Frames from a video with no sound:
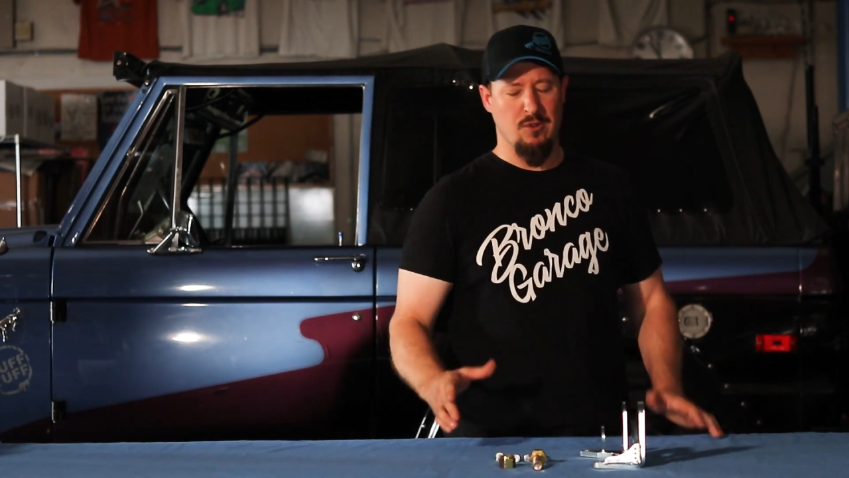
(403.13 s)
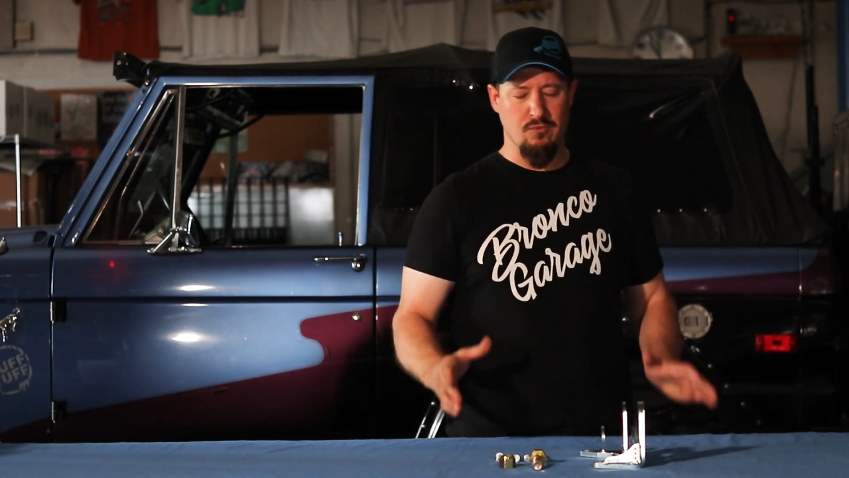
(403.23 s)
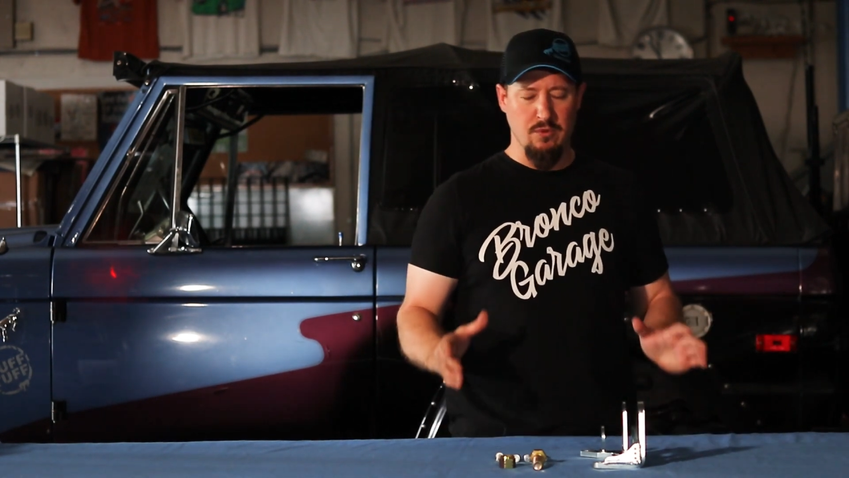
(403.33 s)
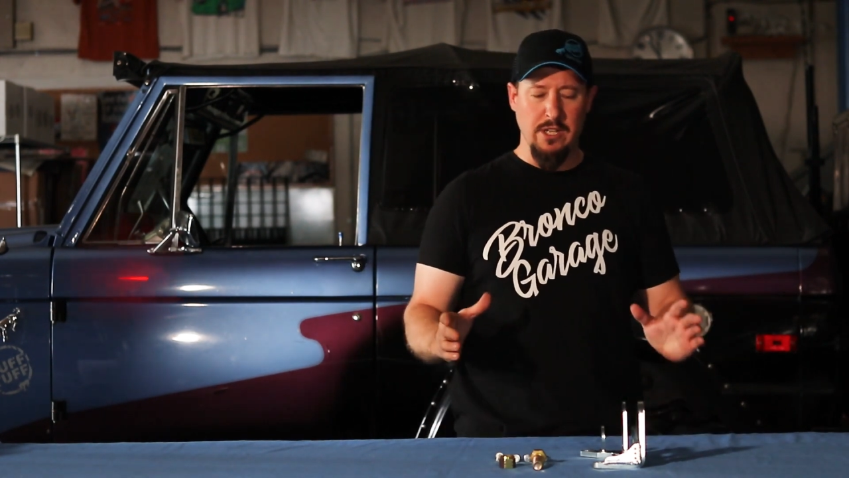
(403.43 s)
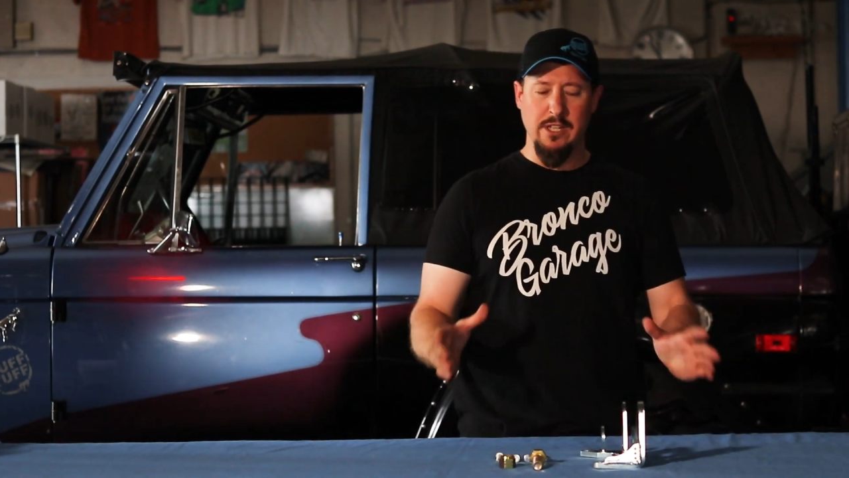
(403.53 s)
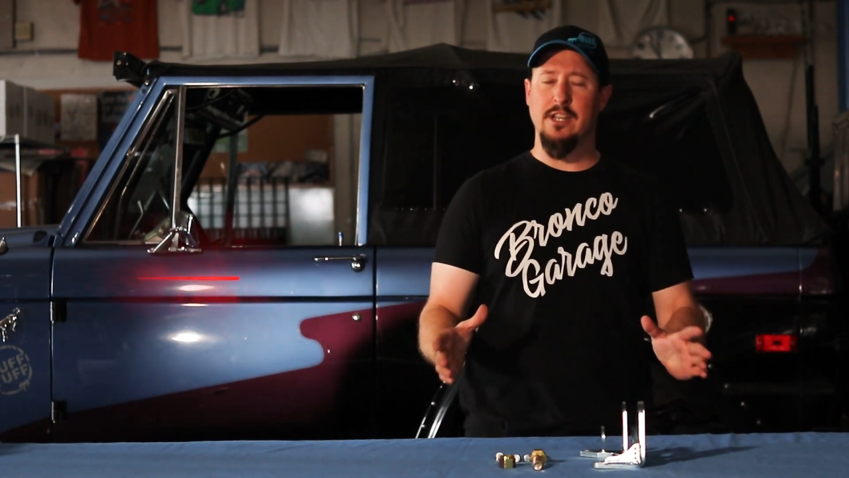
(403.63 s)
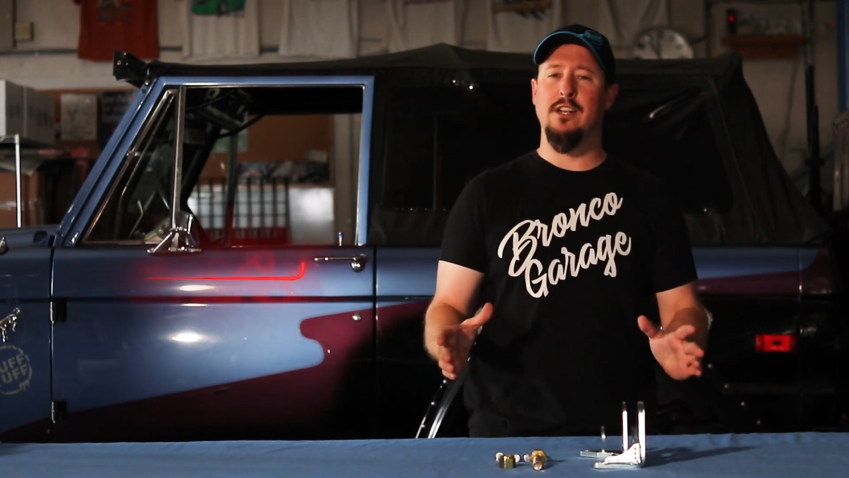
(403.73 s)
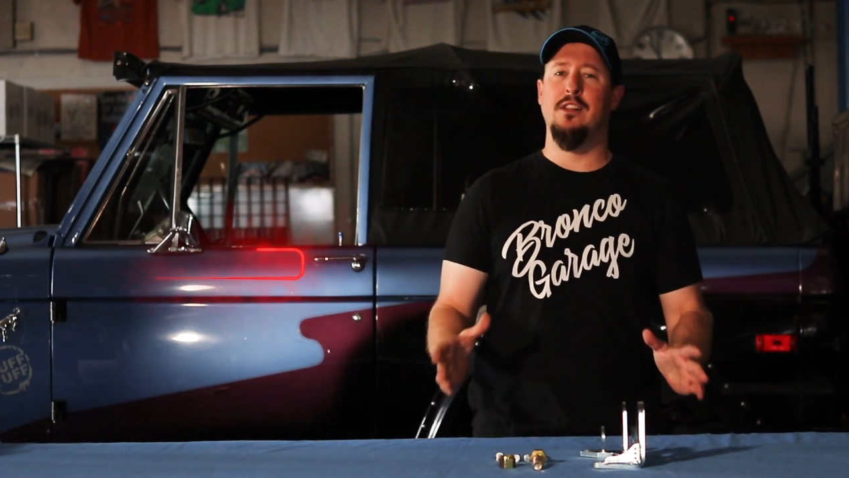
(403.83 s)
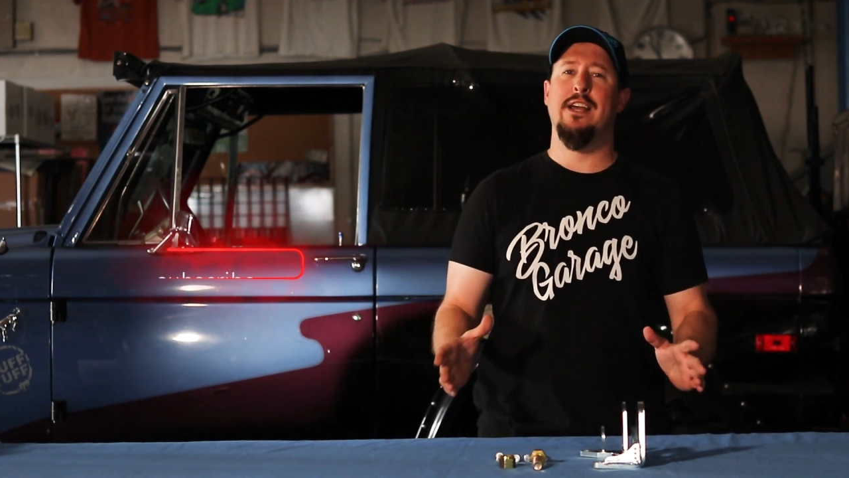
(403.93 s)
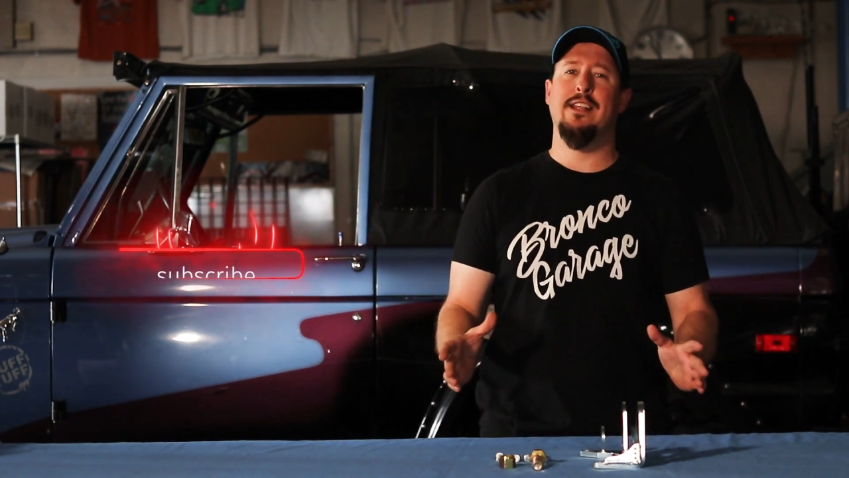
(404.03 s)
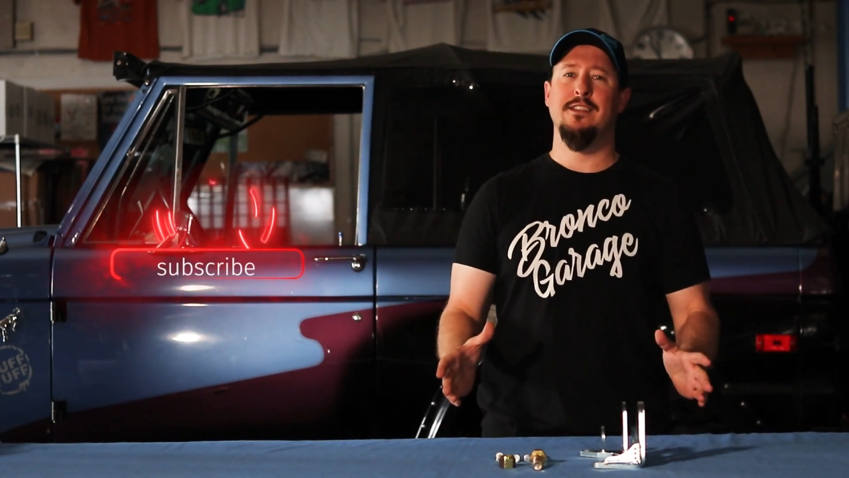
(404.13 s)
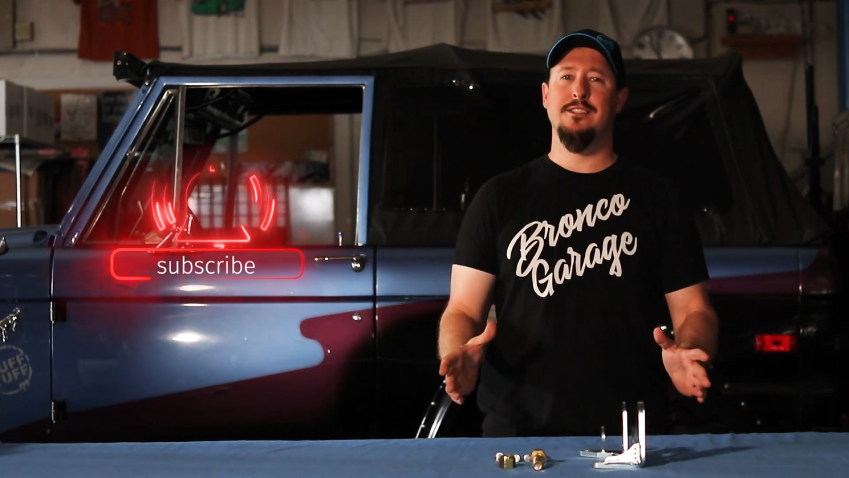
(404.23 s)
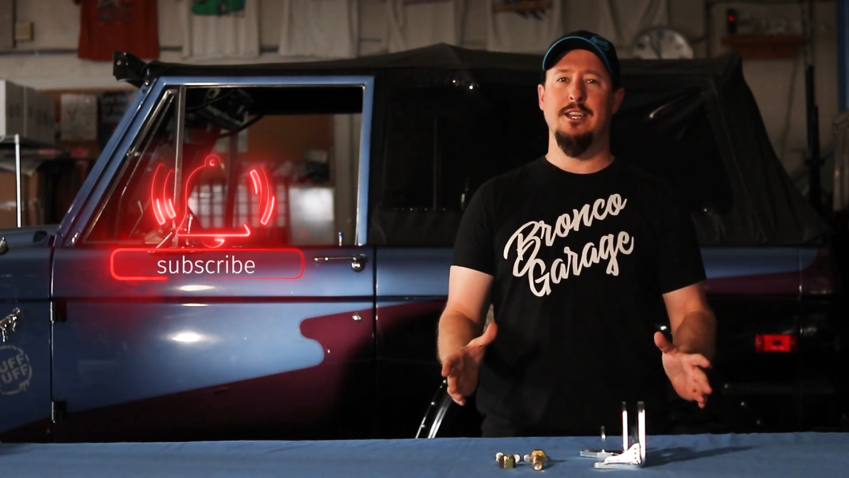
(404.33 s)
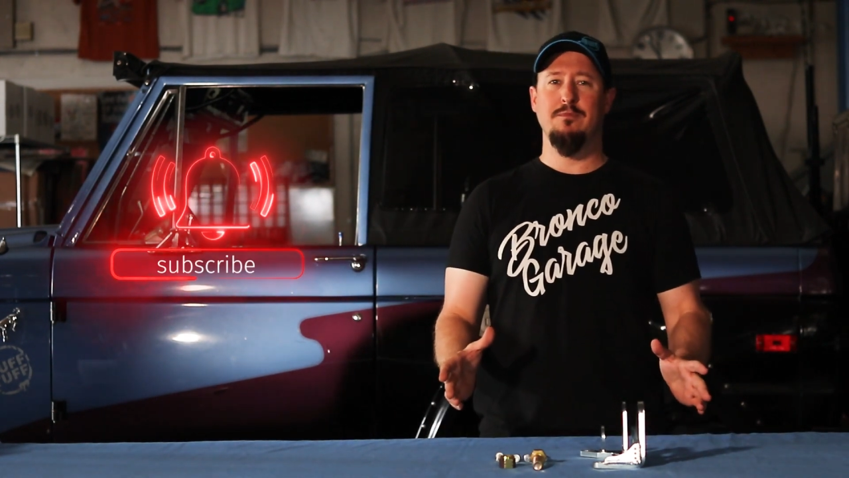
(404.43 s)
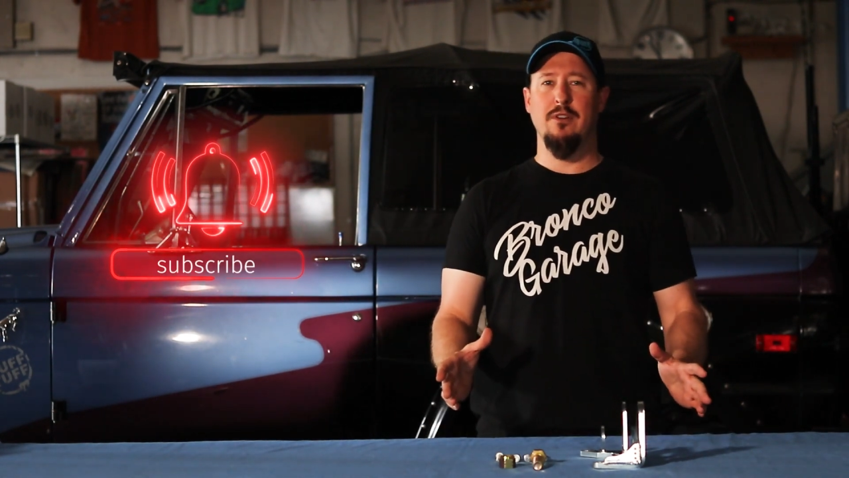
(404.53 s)
are really going to like
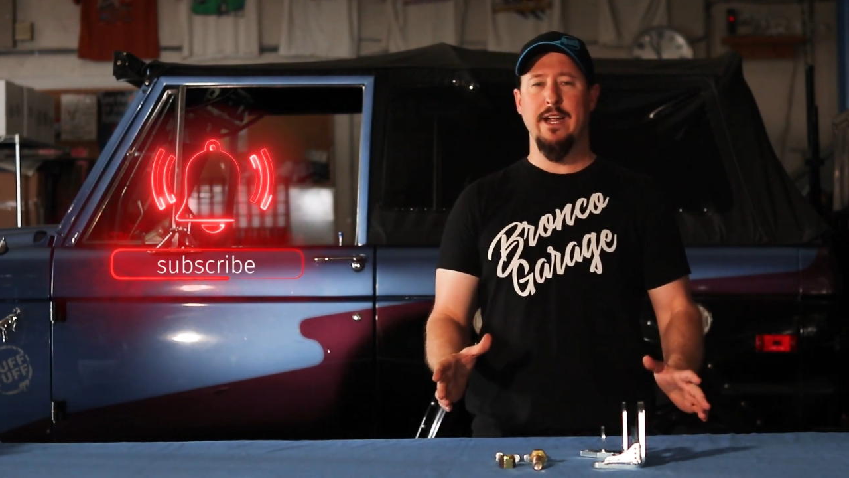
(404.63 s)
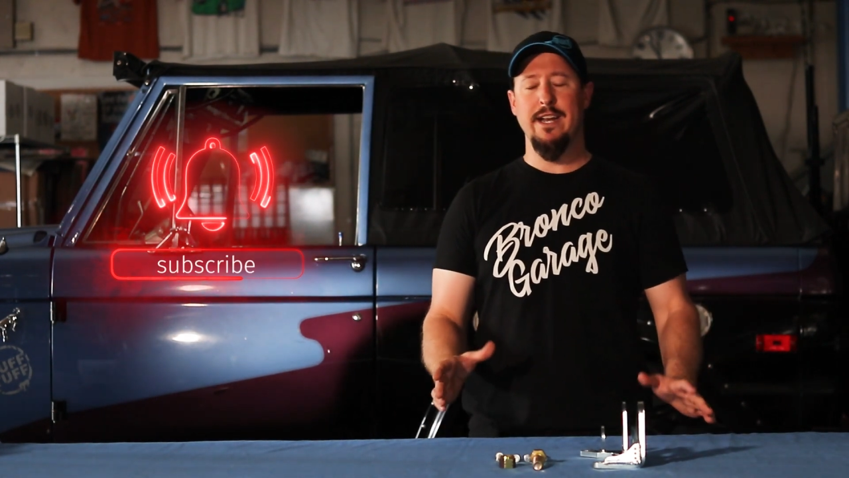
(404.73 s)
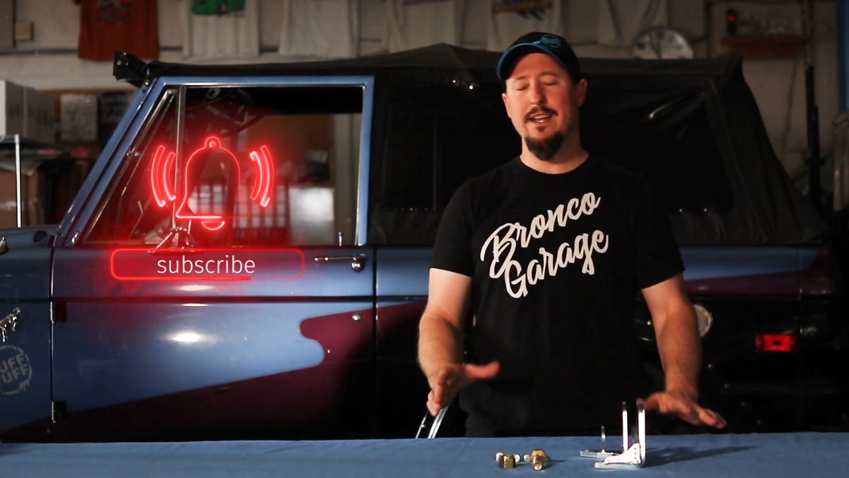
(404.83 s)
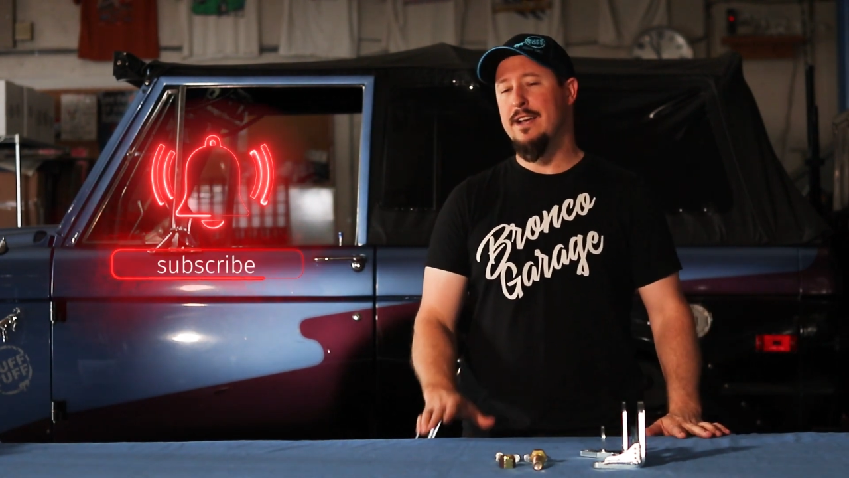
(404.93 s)
this upgrade.